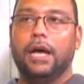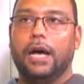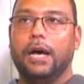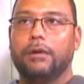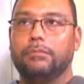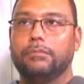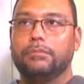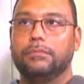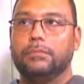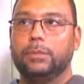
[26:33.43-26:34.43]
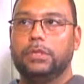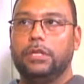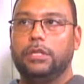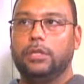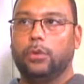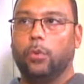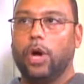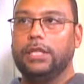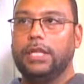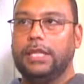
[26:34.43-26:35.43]
The
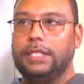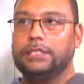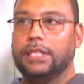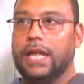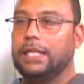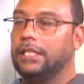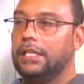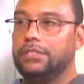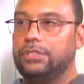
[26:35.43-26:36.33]
one that they selected,